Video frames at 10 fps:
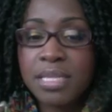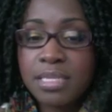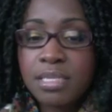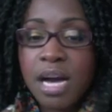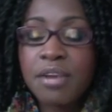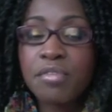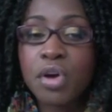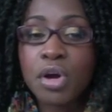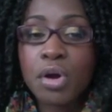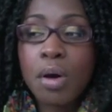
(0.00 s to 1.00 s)
this kind of
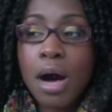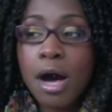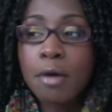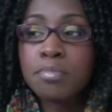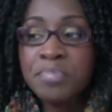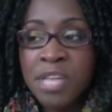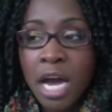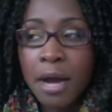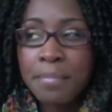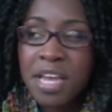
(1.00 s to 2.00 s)
curl.
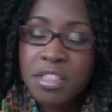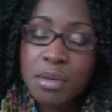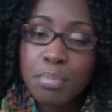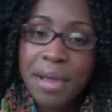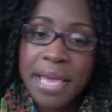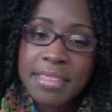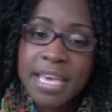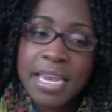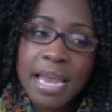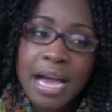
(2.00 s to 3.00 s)
Another brand
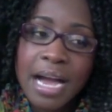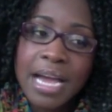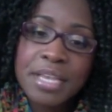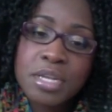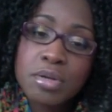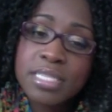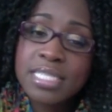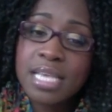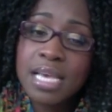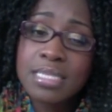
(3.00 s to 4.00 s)
that I
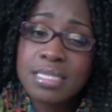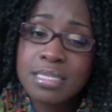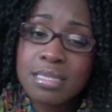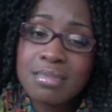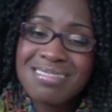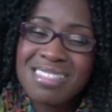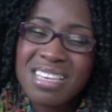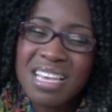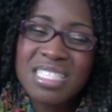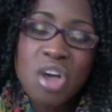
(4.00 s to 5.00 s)
noticed is
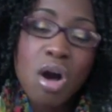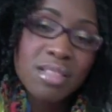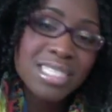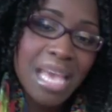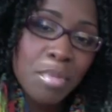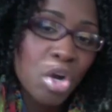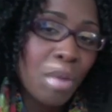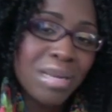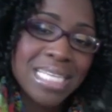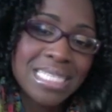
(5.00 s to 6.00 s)
it's called the same curl,
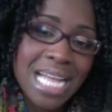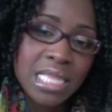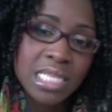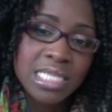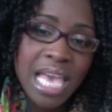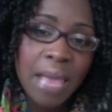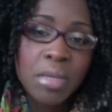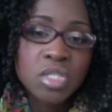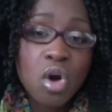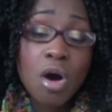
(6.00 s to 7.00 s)
but it's not the same.
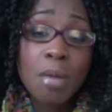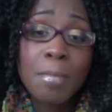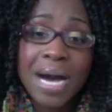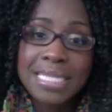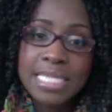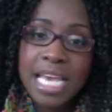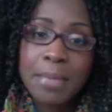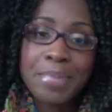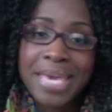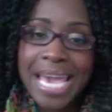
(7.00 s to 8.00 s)
It's called
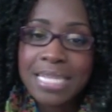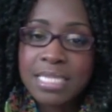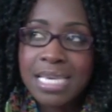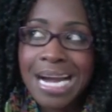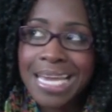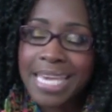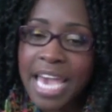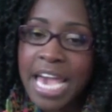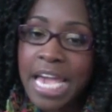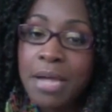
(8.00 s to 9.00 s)
Batik,
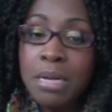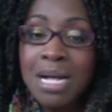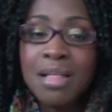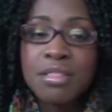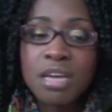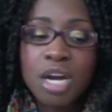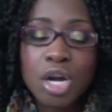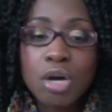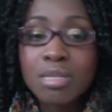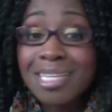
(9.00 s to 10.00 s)
B-A-T-I-K. The
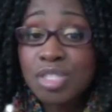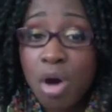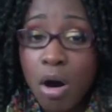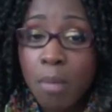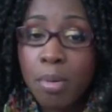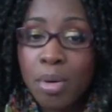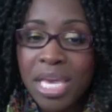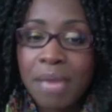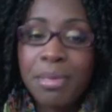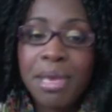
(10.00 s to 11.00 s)
curl is called
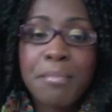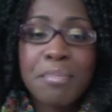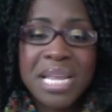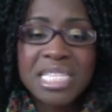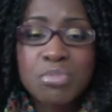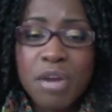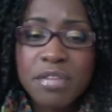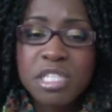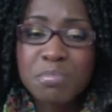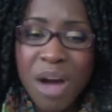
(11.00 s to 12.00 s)
Bohemian, but it's more of a
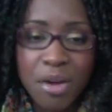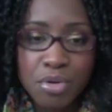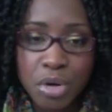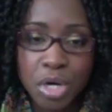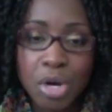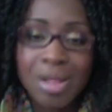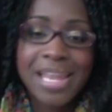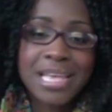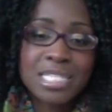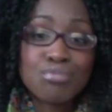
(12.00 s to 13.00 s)
spiral curl,
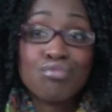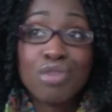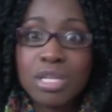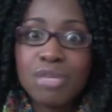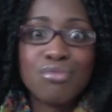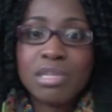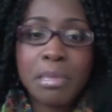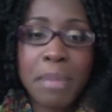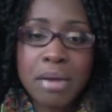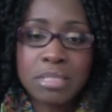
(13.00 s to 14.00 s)
and it's really,
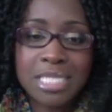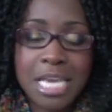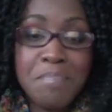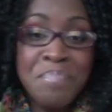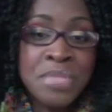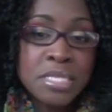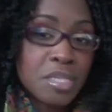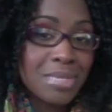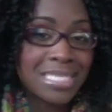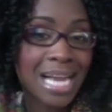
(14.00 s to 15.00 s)
really bouncy.
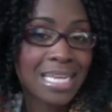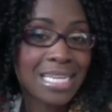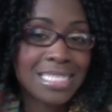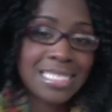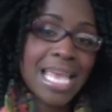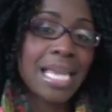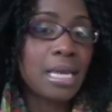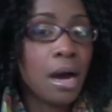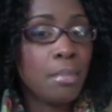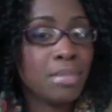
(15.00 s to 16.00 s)
So it's not going to stand
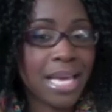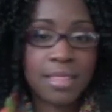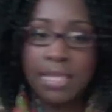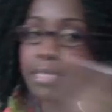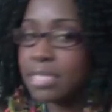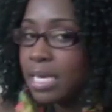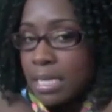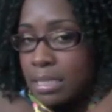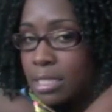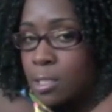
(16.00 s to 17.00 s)
up like this
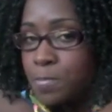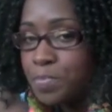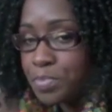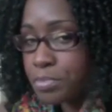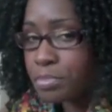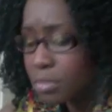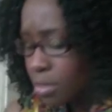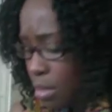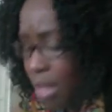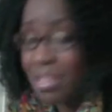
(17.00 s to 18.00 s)
is.
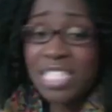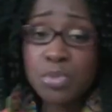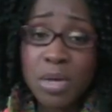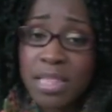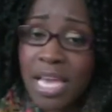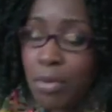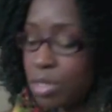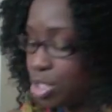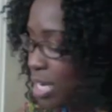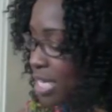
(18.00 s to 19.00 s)
That's one thing I
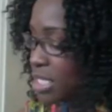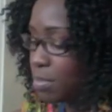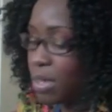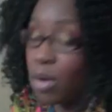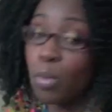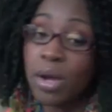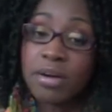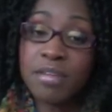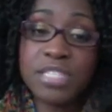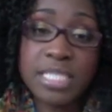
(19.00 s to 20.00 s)
want you guys to be aware
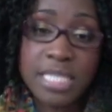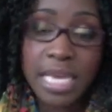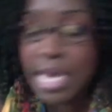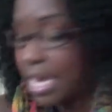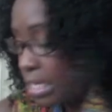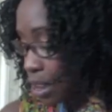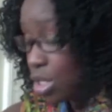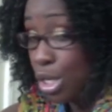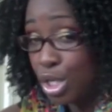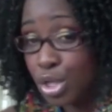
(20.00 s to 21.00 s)
of, just in case
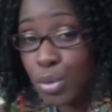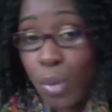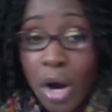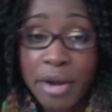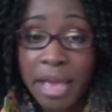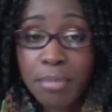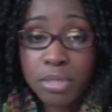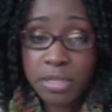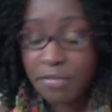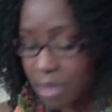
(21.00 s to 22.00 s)
you aren't
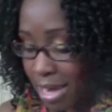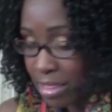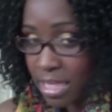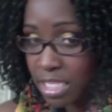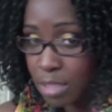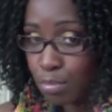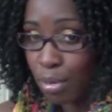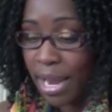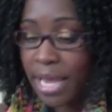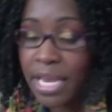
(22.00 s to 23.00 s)
able to find this
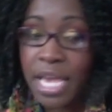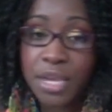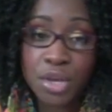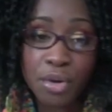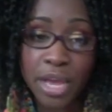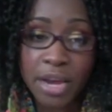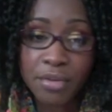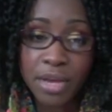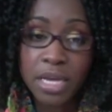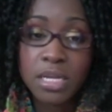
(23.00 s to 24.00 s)
brand in your area.